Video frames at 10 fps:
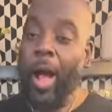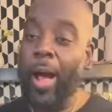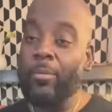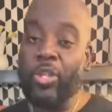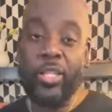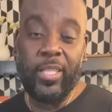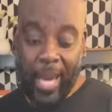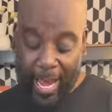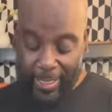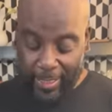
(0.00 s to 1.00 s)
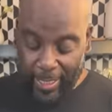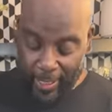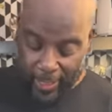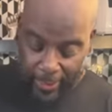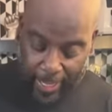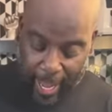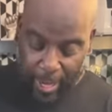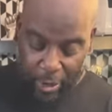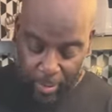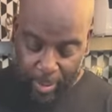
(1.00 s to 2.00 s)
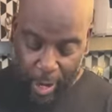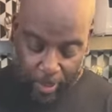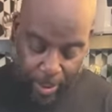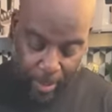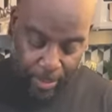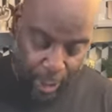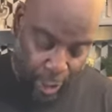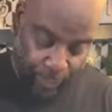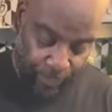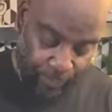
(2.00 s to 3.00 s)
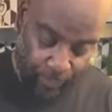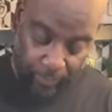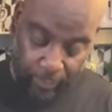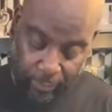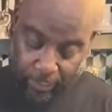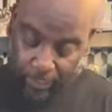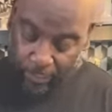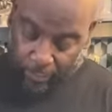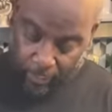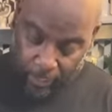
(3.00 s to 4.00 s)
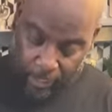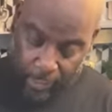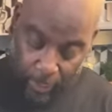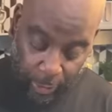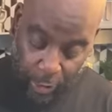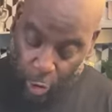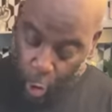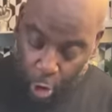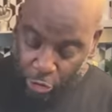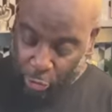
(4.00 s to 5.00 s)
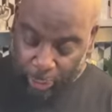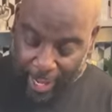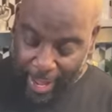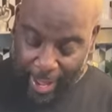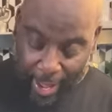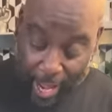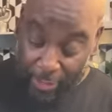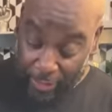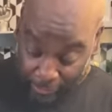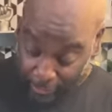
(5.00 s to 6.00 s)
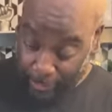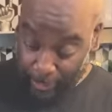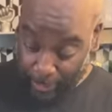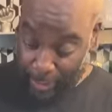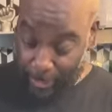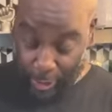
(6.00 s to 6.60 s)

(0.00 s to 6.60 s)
I'm just dicing an entire bell pepper. This was an orange one I had. This is the one I'm gonna